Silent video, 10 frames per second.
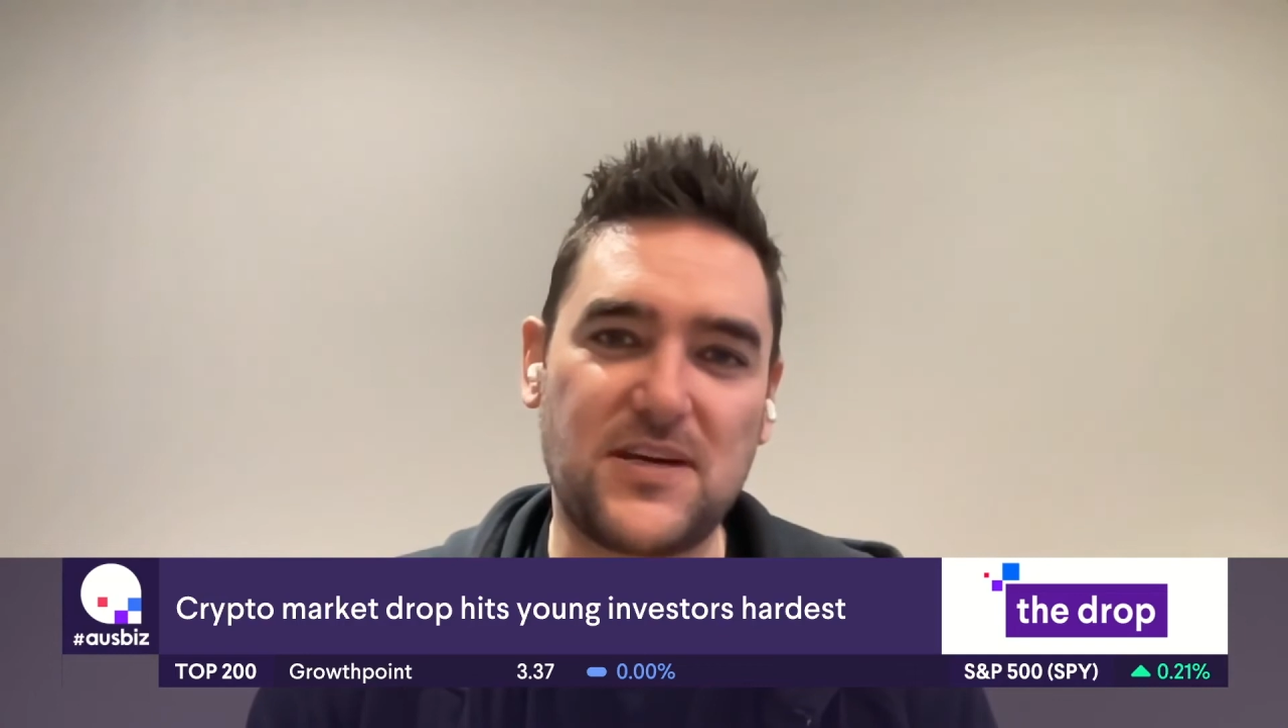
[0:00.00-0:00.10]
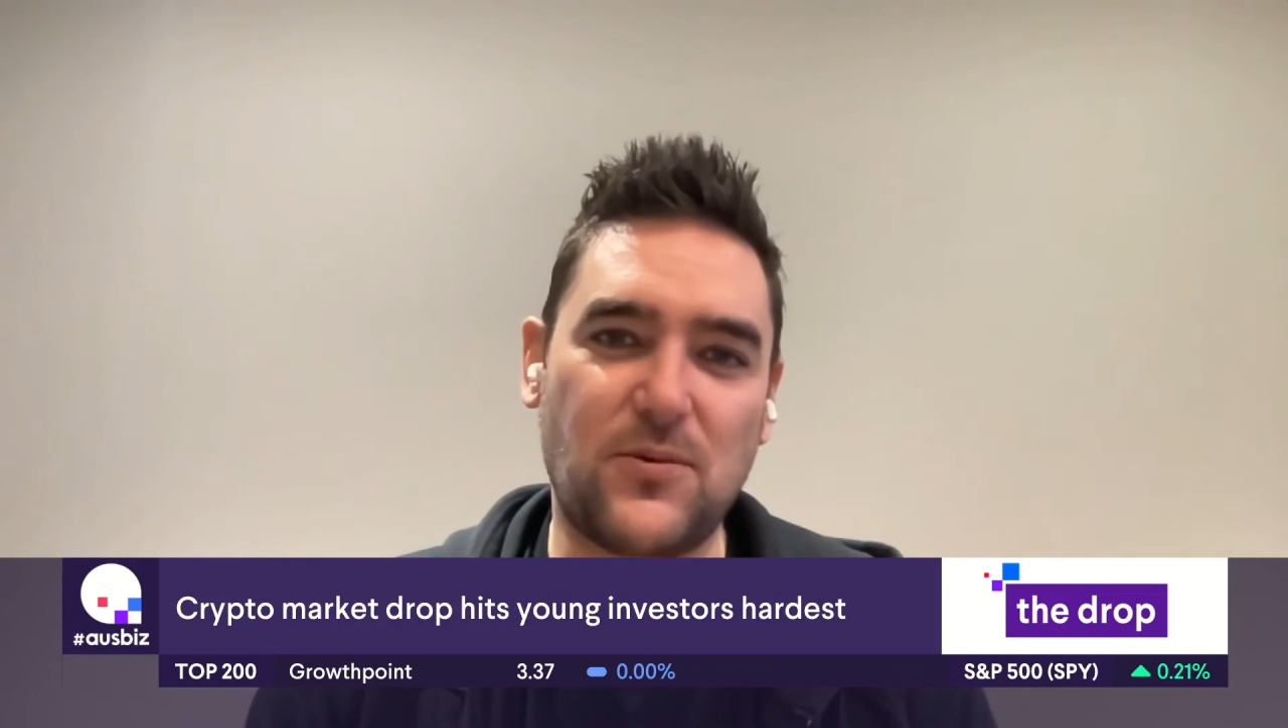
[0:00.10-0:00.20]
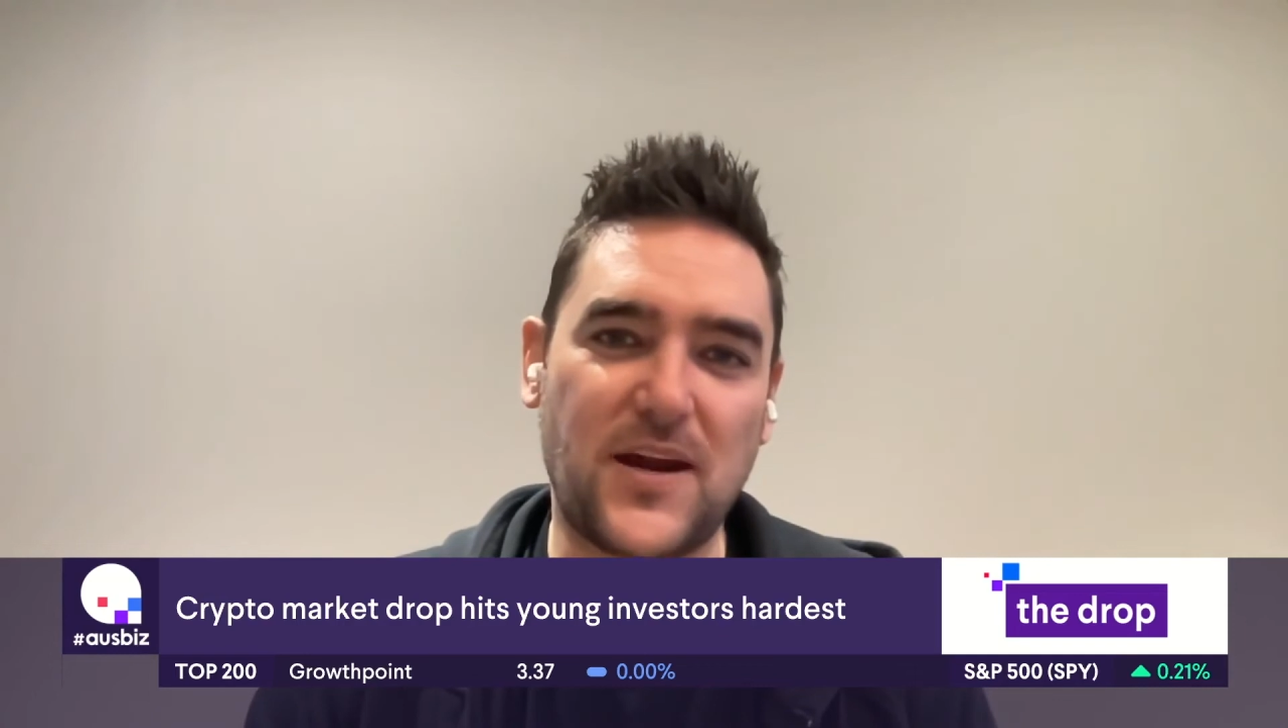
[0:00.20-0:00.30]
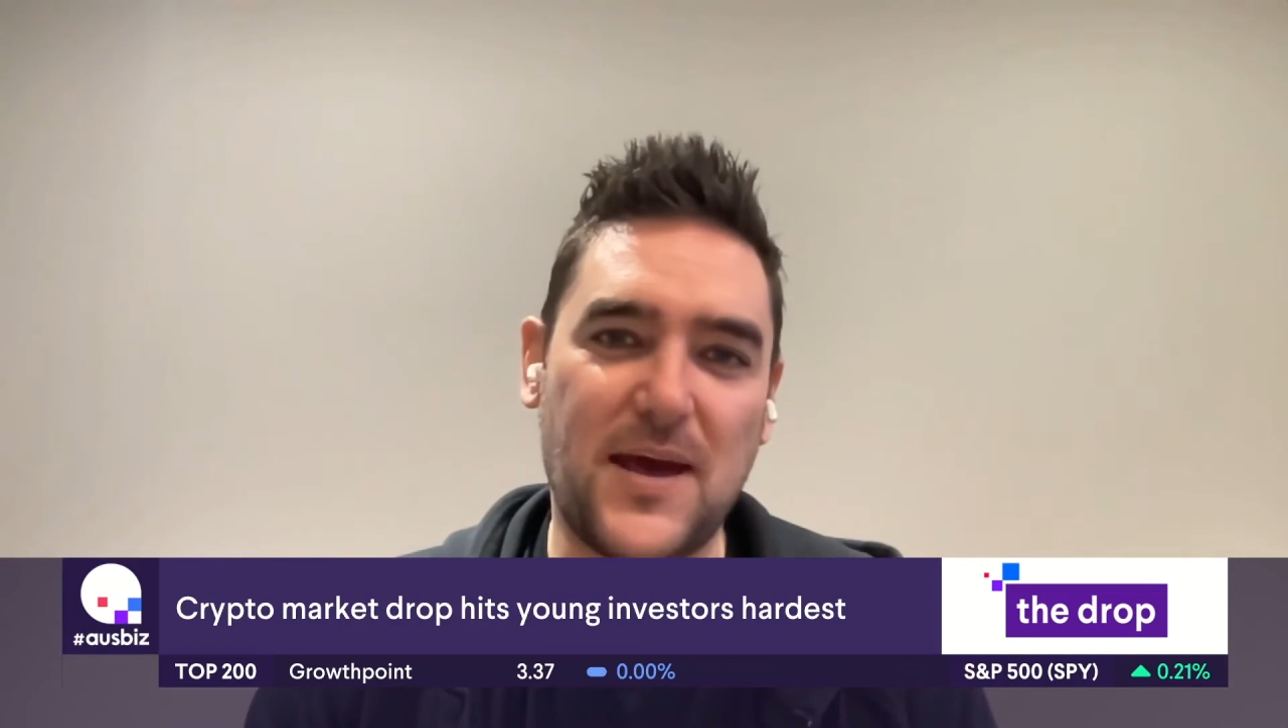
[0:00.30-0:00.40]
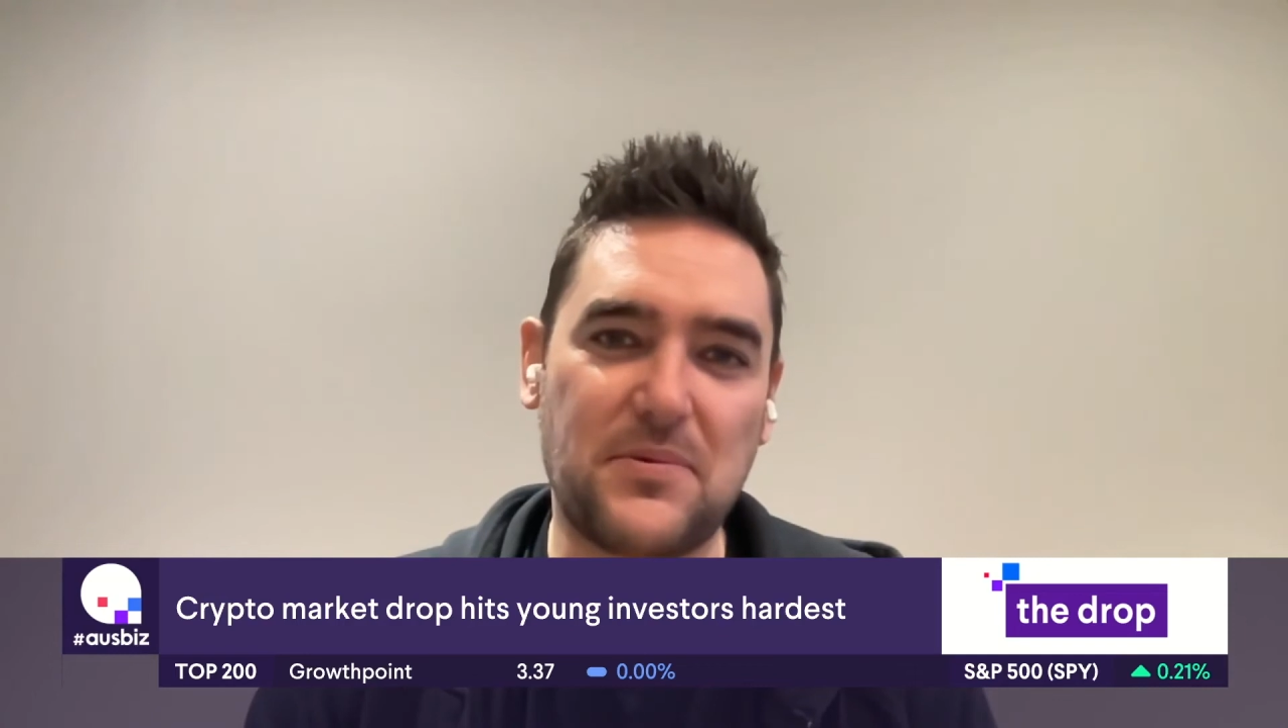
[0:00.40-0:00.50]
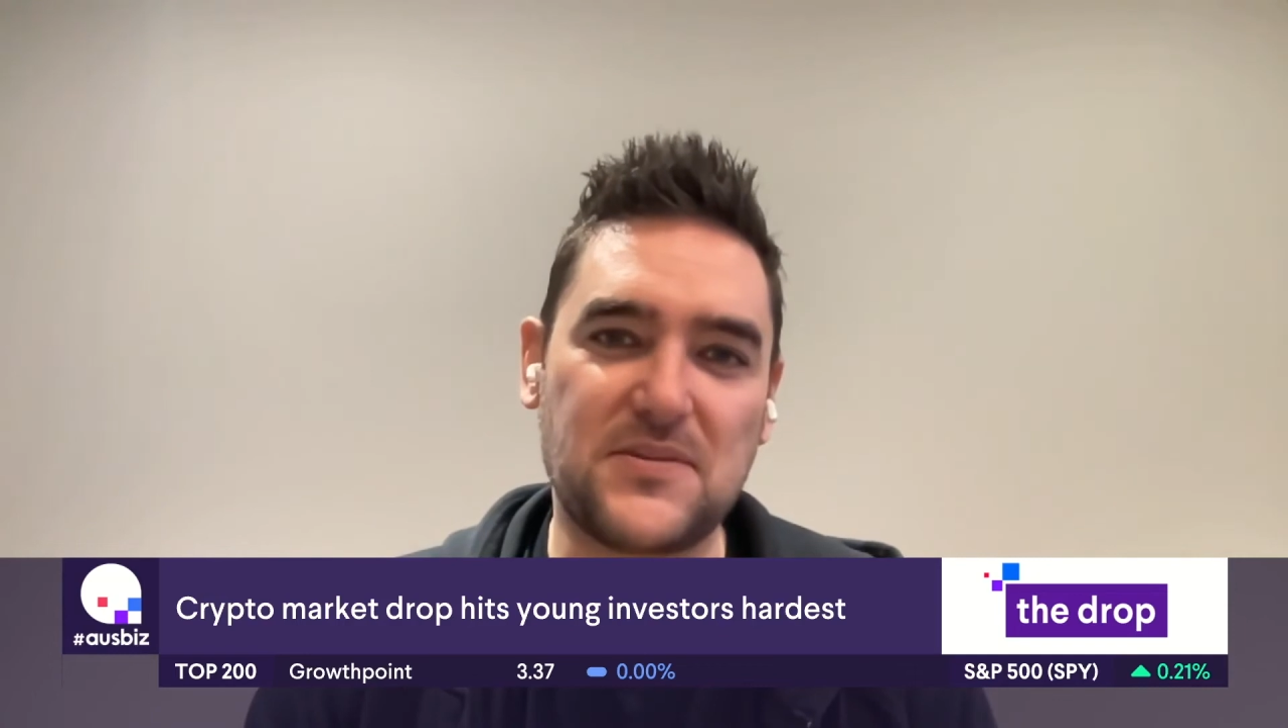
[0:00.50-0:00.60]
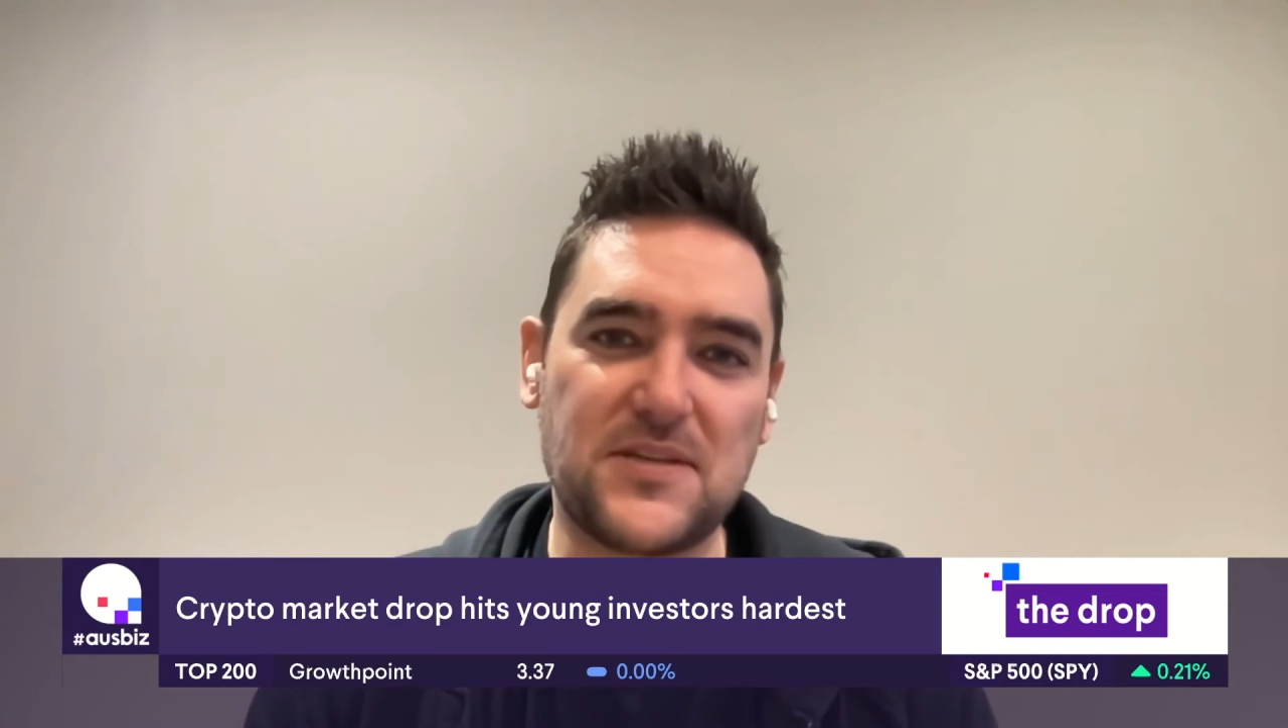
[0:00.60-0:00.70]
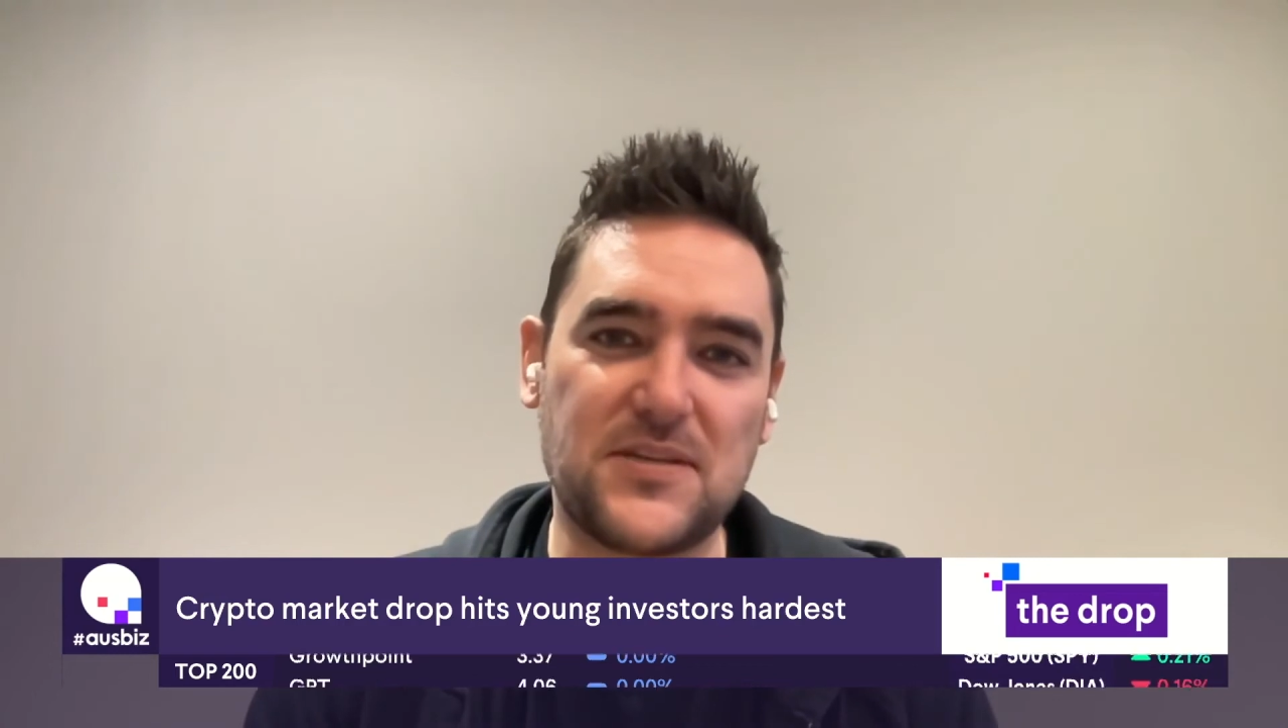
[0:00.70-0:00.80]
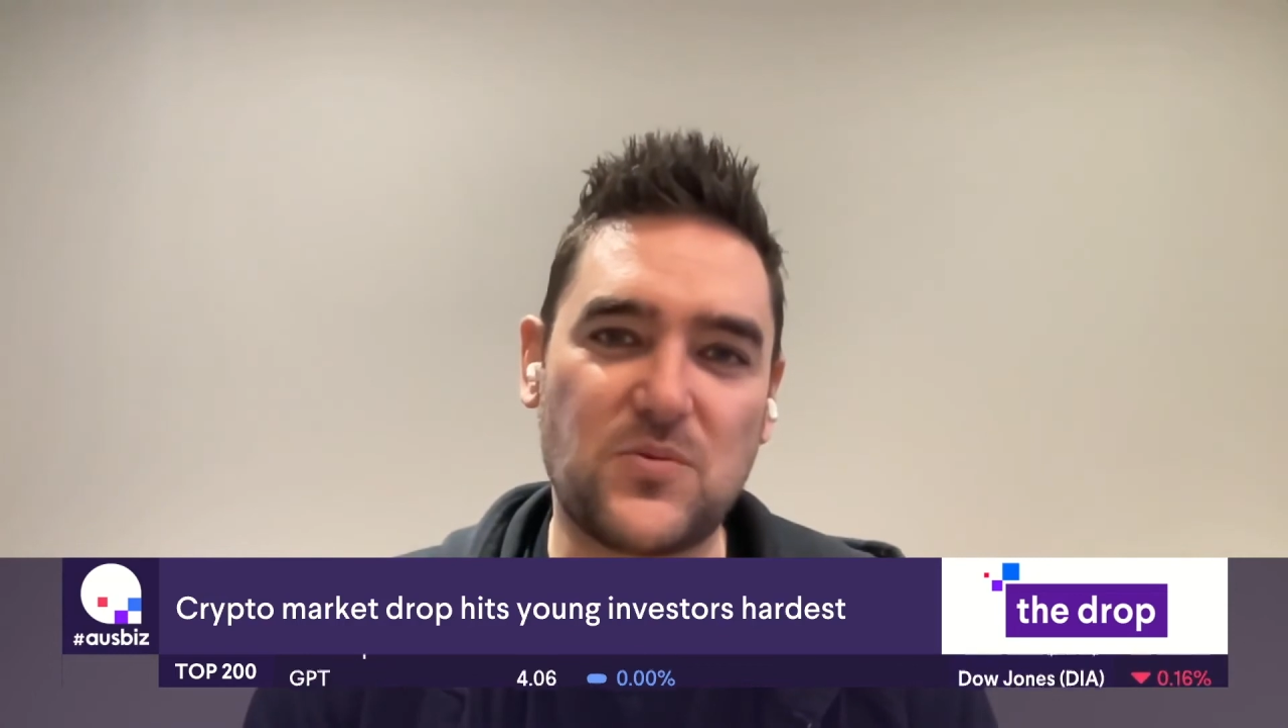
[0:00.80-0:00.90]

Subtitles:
see what happens